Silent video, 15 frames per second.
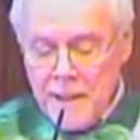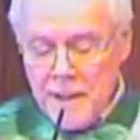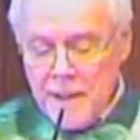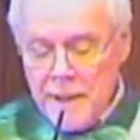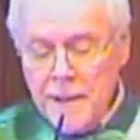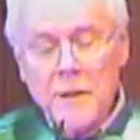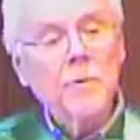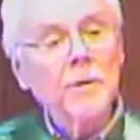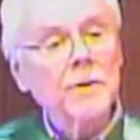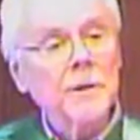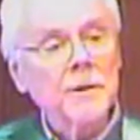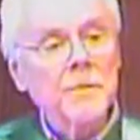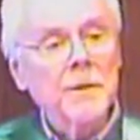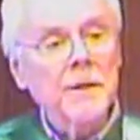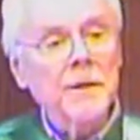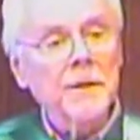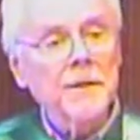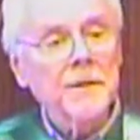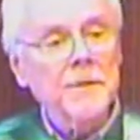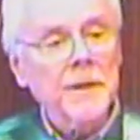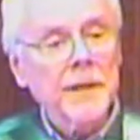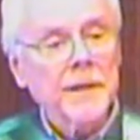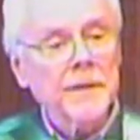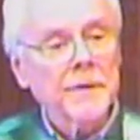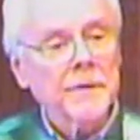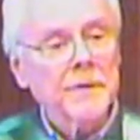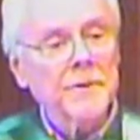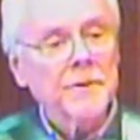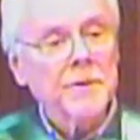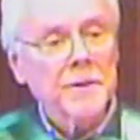Hear what the Spirit is saying to
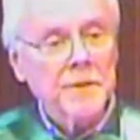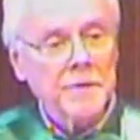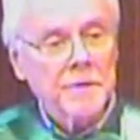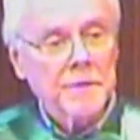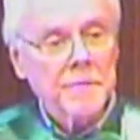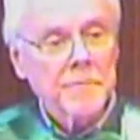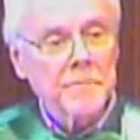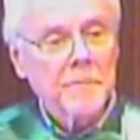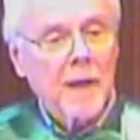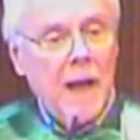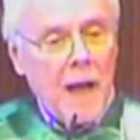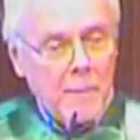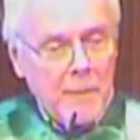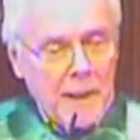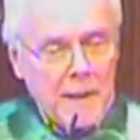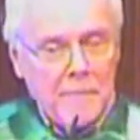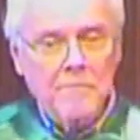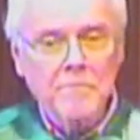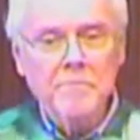the church. Amen.